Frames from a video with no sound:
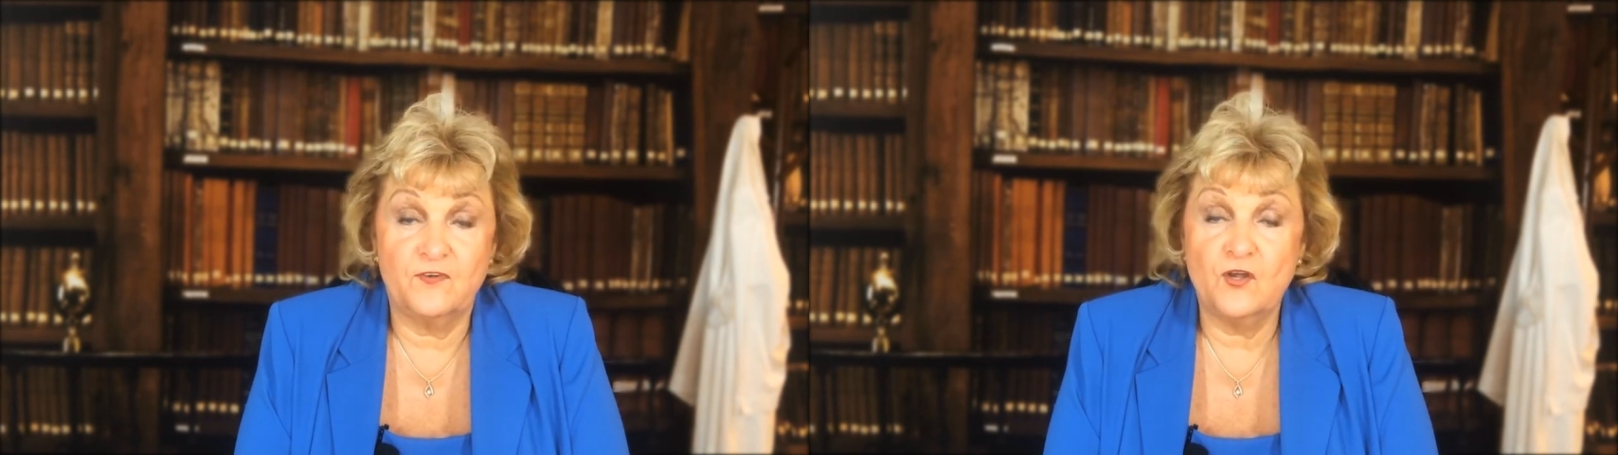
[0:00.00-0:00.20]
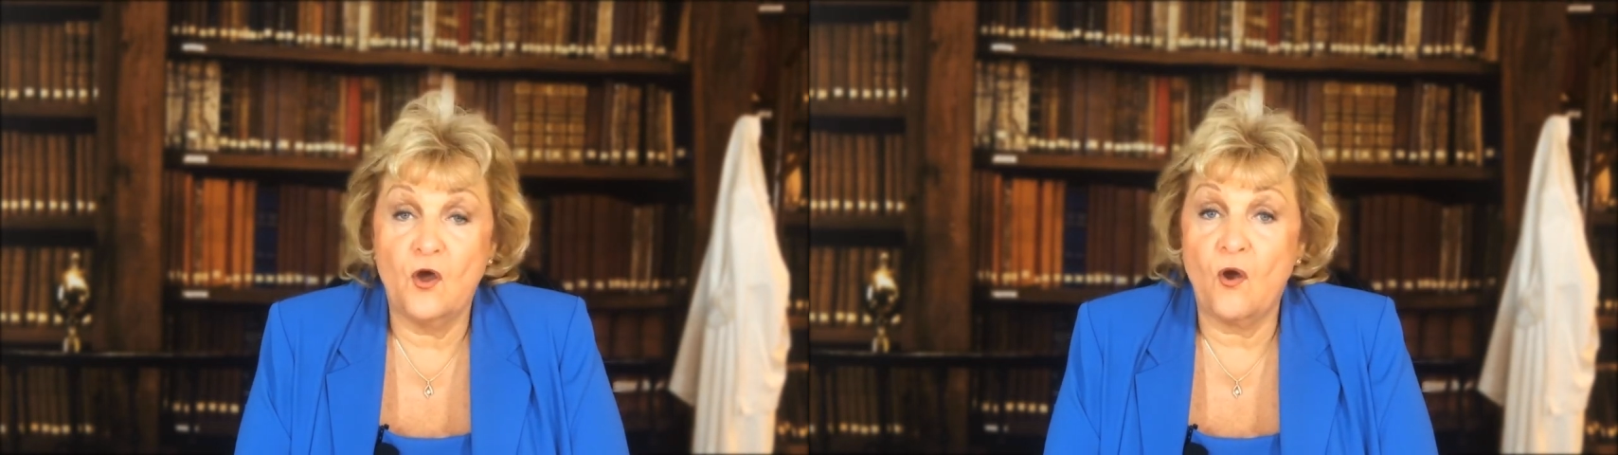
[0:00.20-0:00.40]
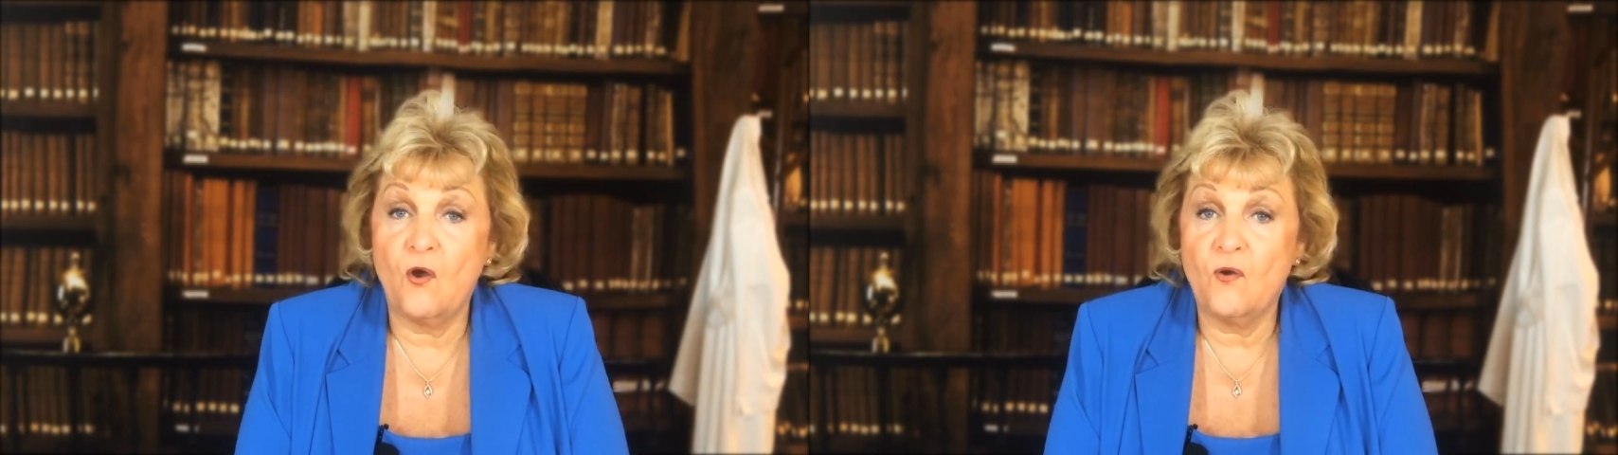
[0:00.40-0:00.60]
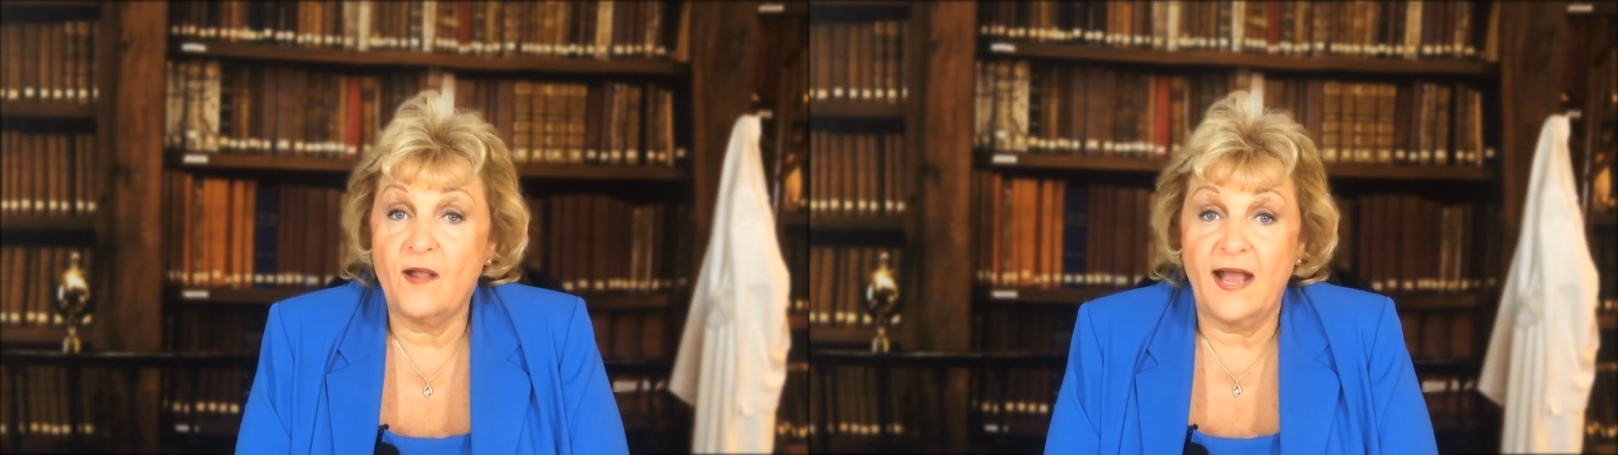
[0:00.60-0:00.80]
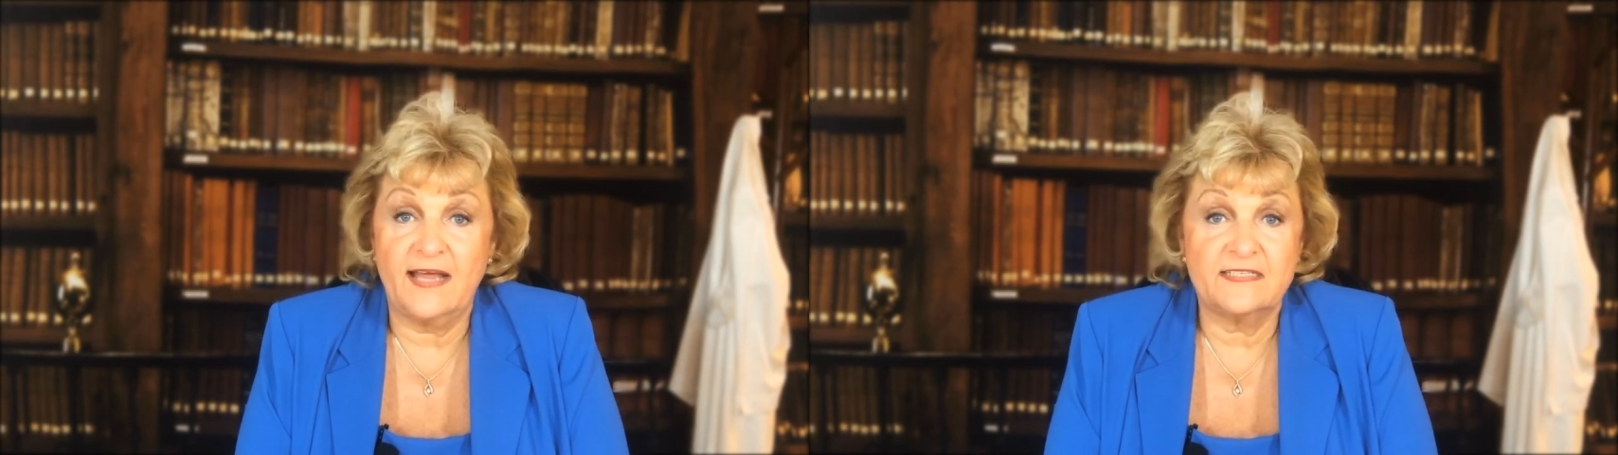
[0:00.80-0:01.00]
no
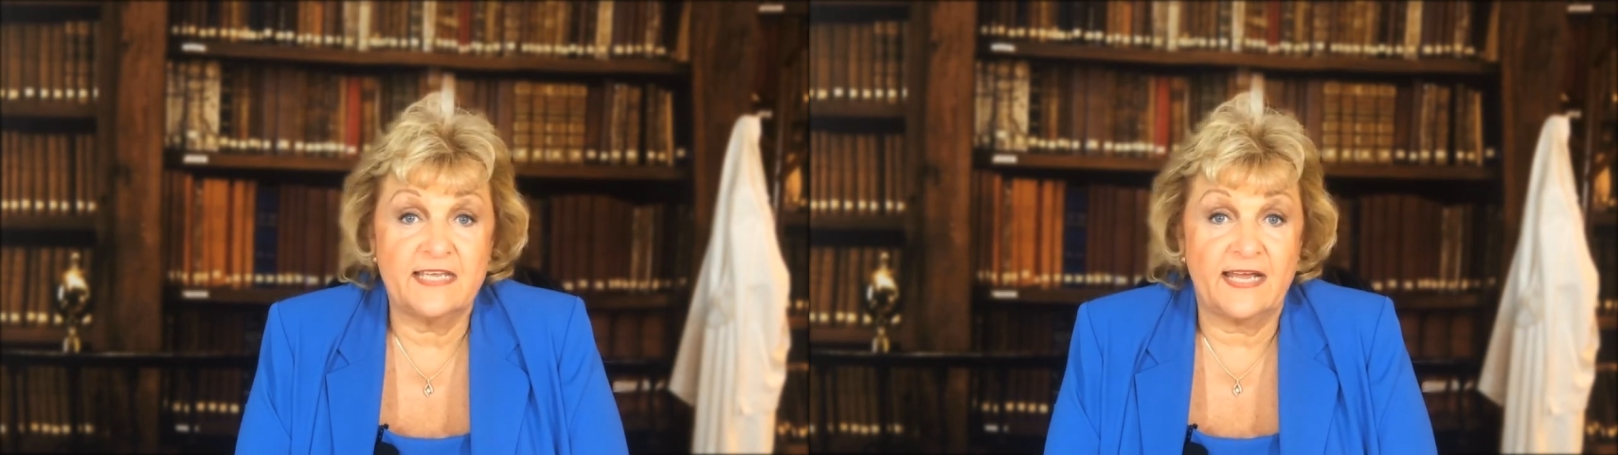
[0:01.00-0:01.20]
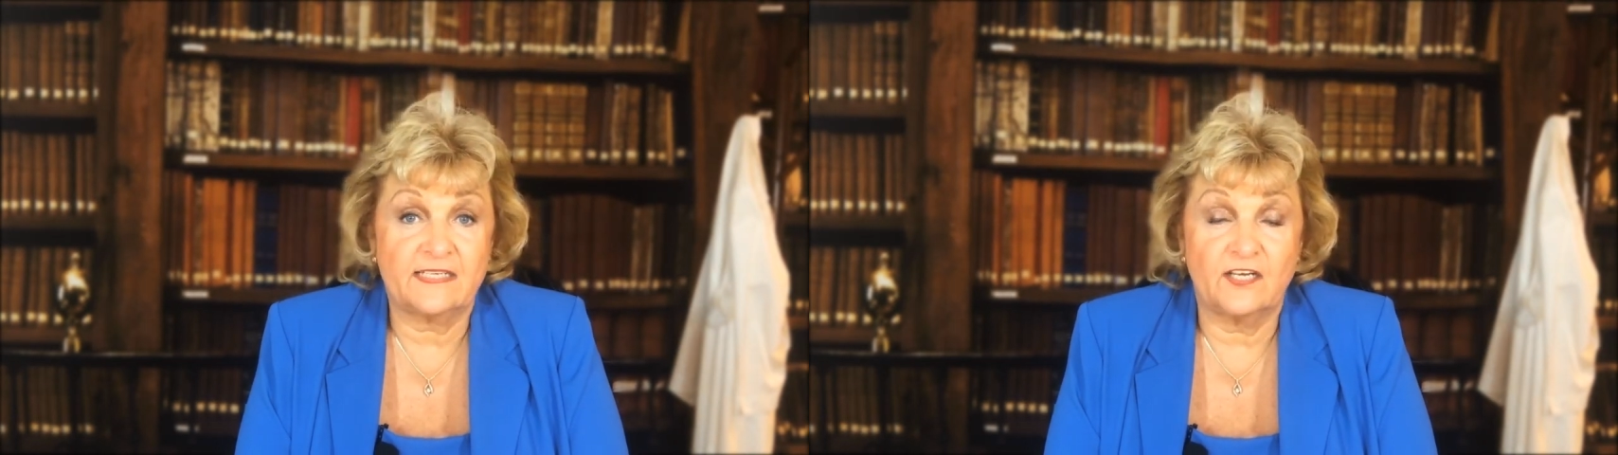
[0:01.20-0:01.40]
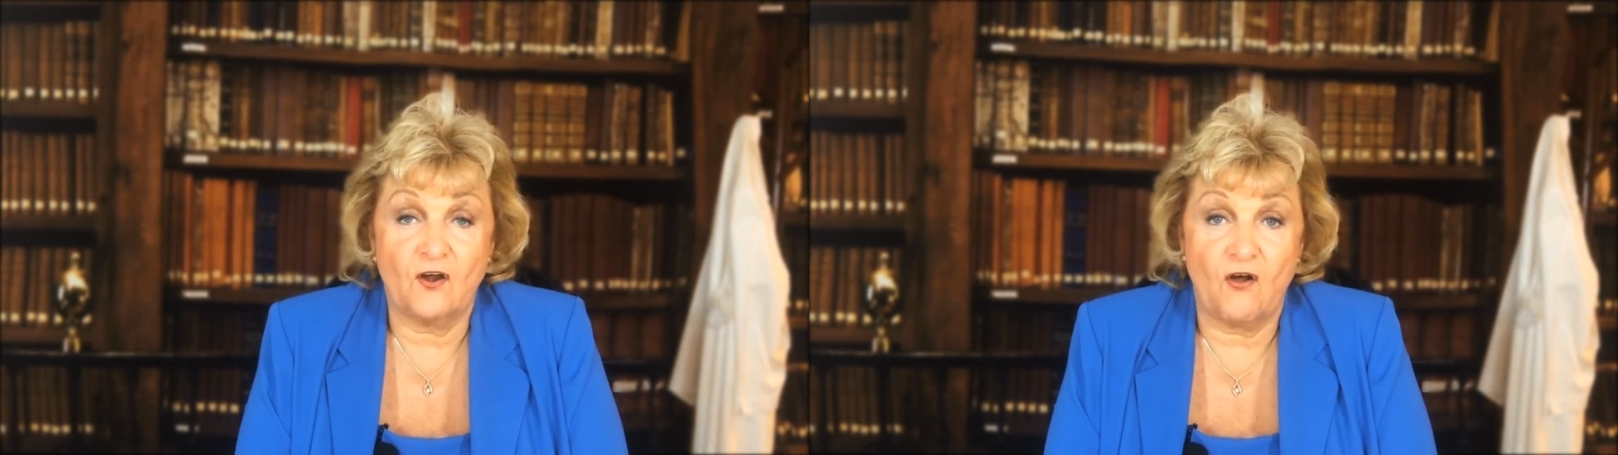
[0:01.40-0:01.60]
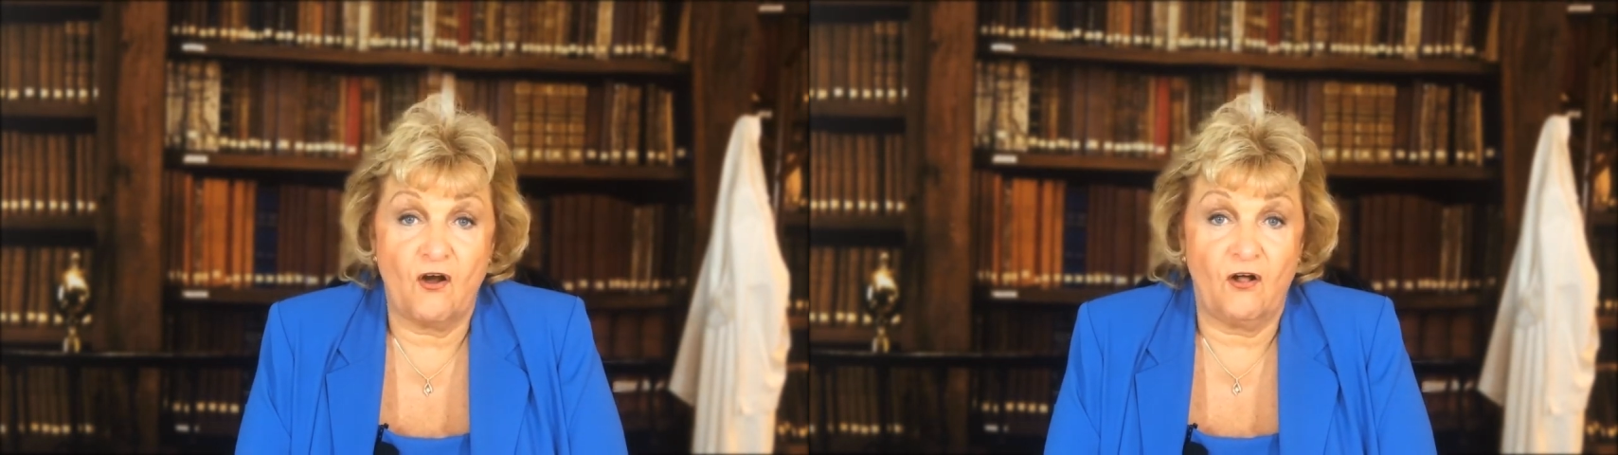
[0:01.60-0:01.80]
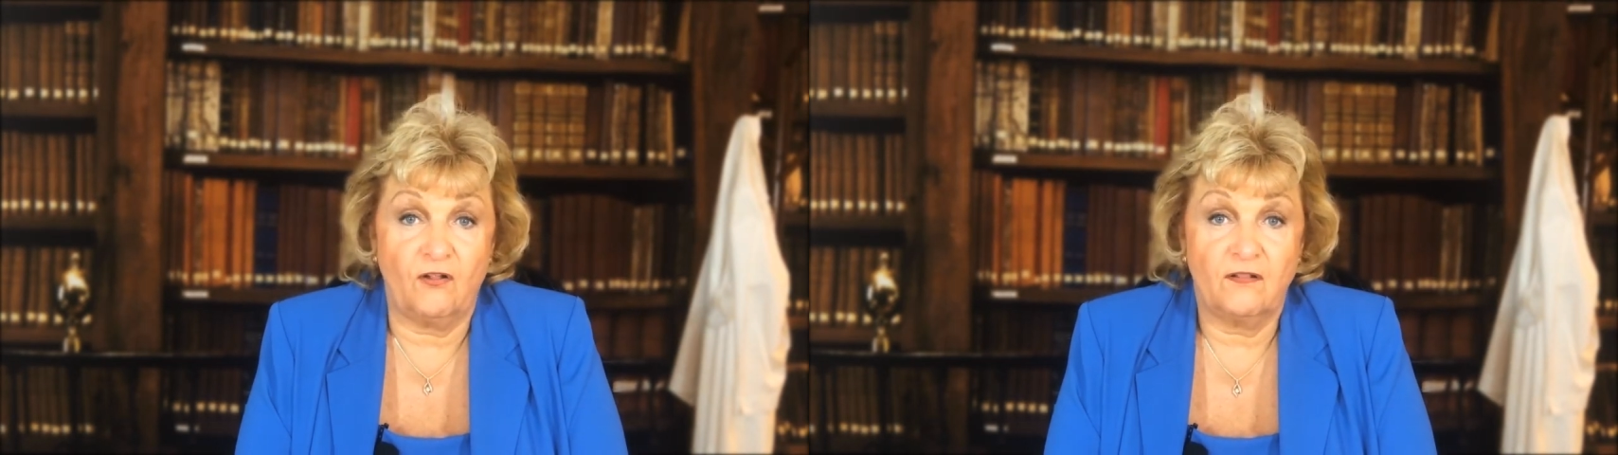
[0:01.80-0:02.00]
contact at
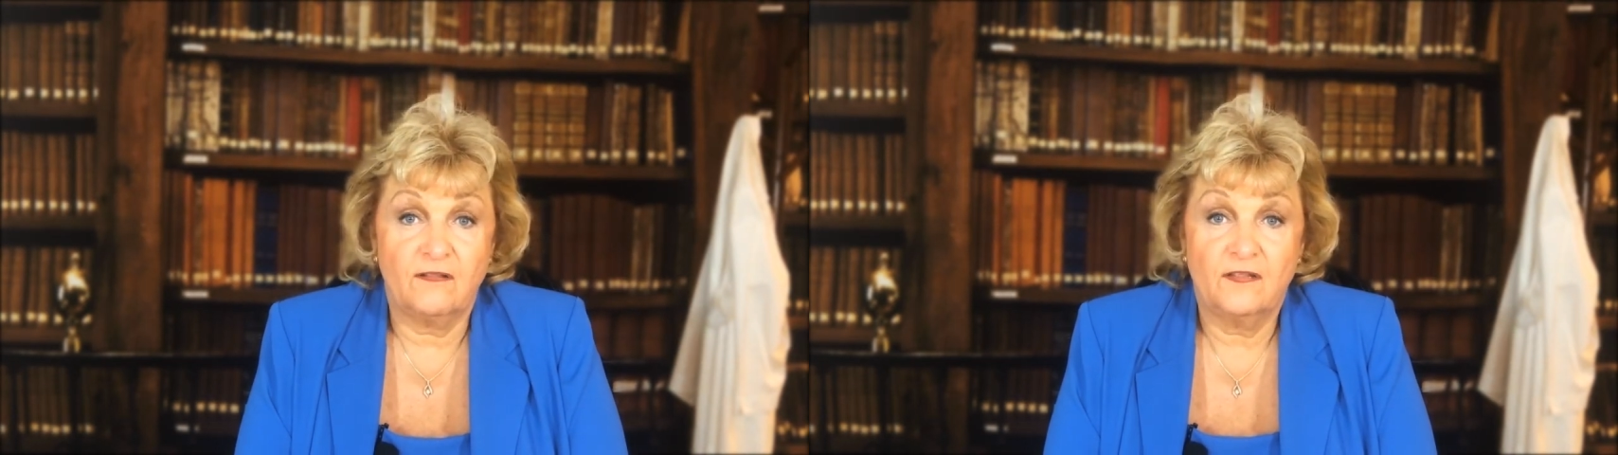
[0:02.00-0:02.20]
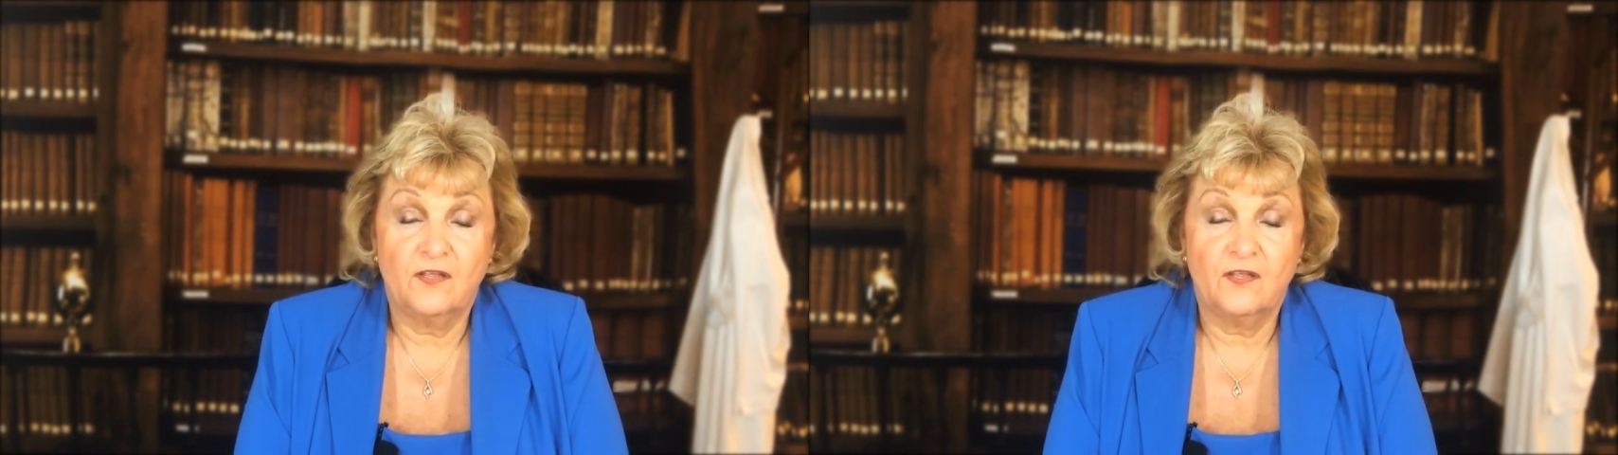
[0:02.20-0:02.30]
all